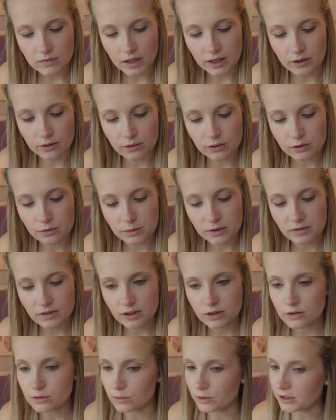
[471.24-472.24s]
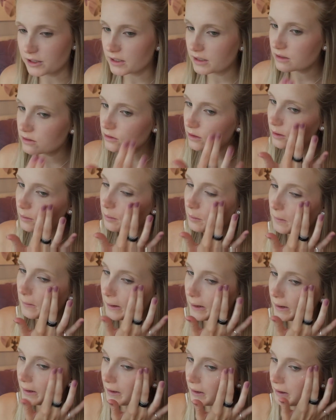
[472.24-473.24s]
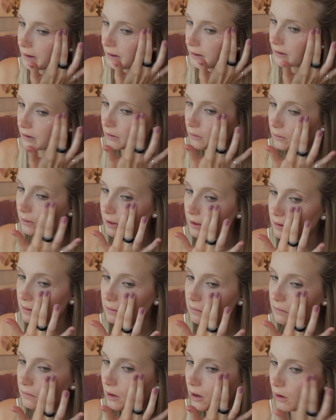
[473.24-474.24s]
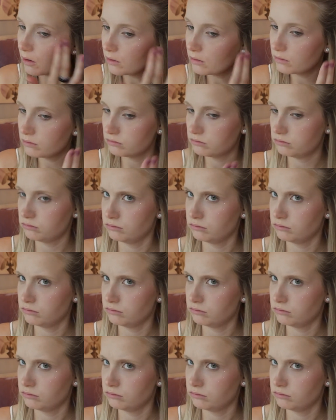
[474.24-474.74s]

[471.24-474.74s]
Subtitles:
I don't know if my finger's working, so I may go in... Oh.